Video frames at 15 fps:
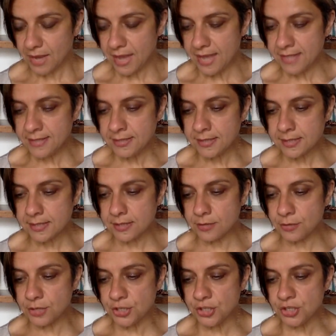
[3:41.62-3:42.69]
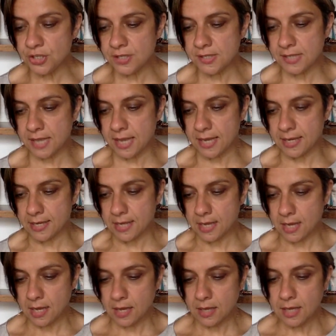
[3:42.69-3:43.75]
Hence the rishis say,
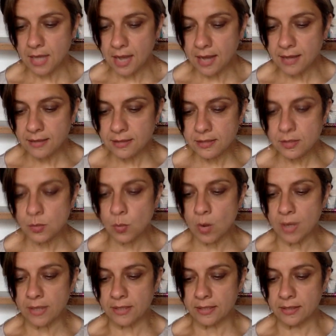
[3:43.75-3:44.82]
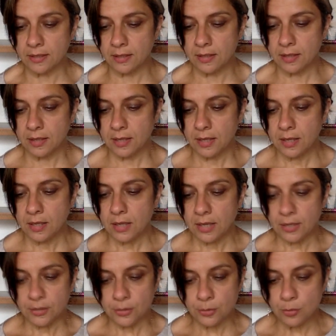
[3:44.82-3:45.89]
God is one,
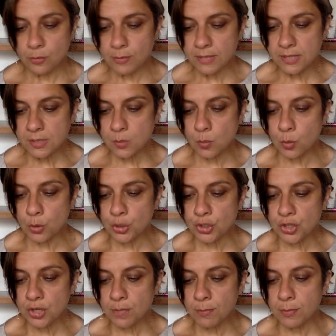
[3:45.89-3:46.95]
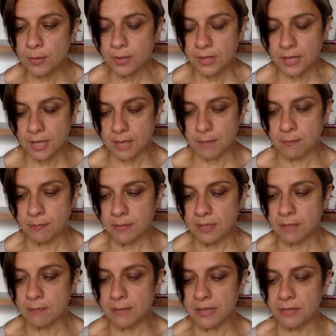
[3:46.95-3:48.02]
and humans worship Him
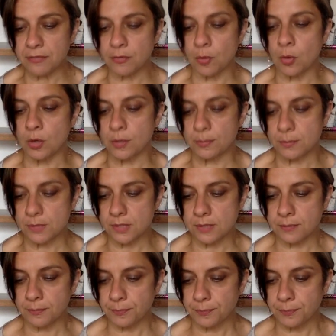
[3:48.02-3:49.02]
in many forms.